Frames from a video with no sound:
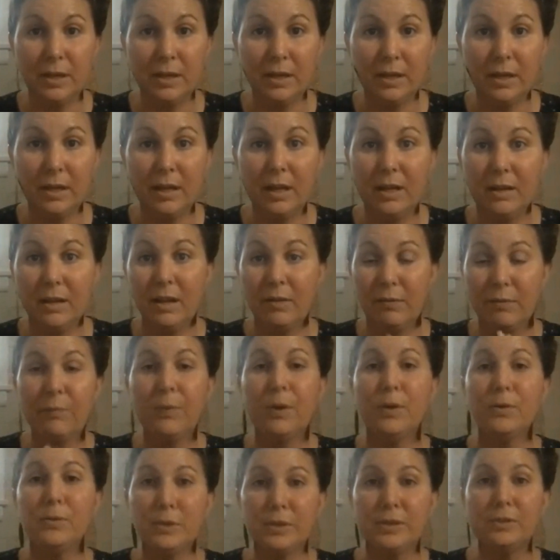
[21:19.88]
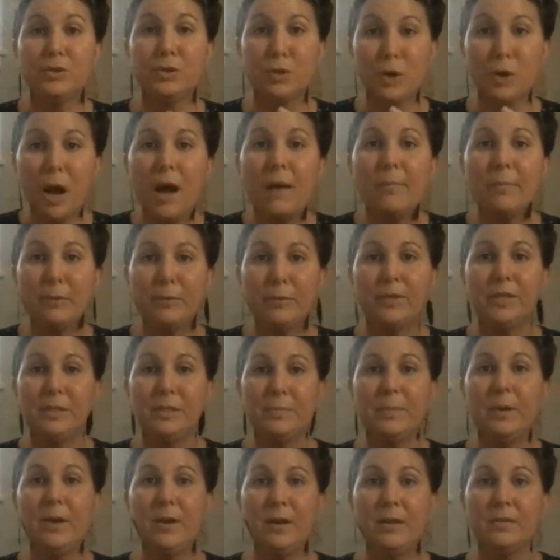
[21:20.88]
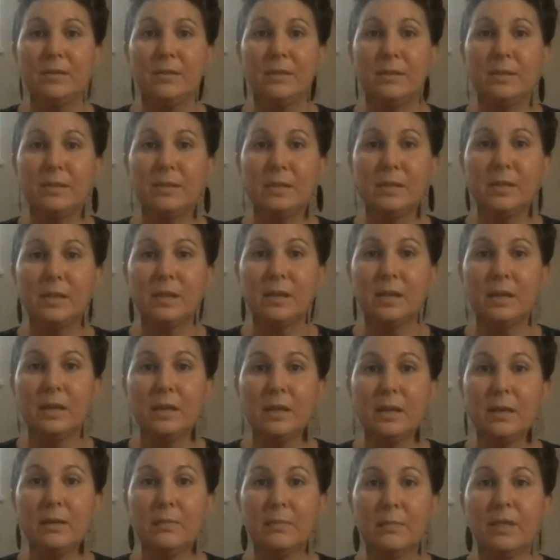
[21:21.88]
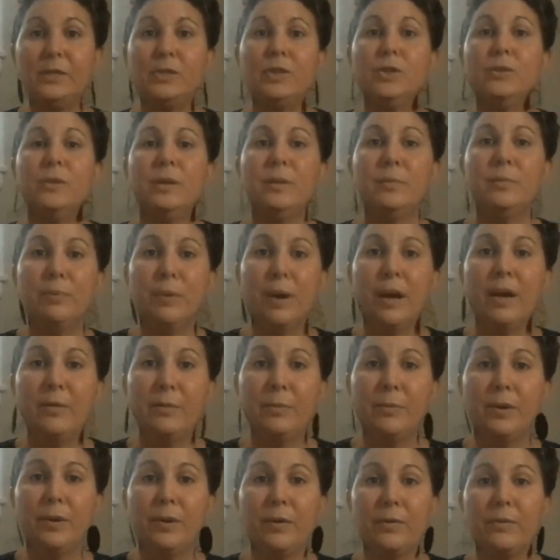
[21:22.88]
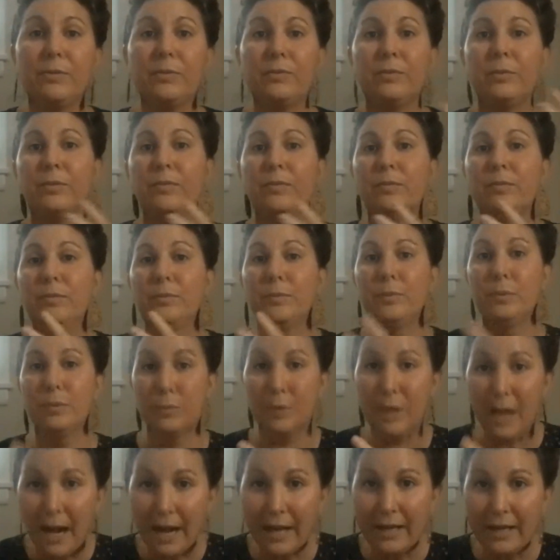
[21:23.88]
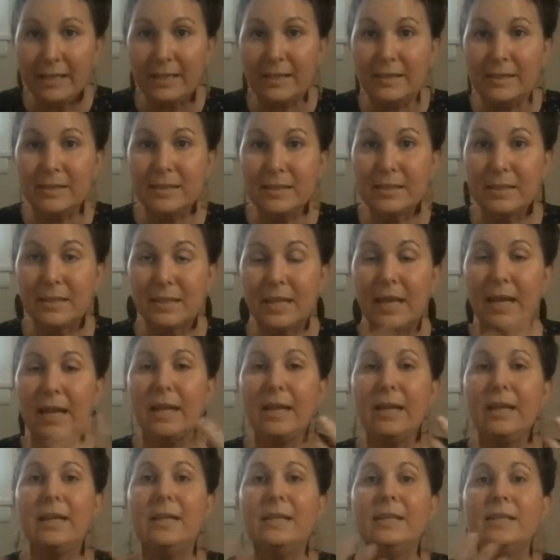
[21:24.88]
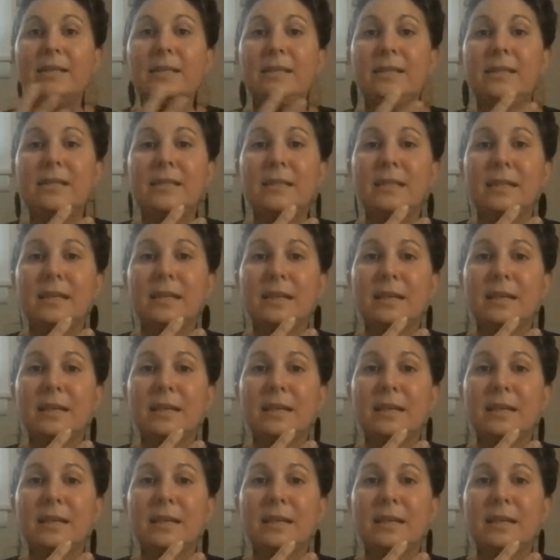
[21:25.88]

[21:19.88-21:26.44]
a frozen trauma response by doing breath work through guidance that is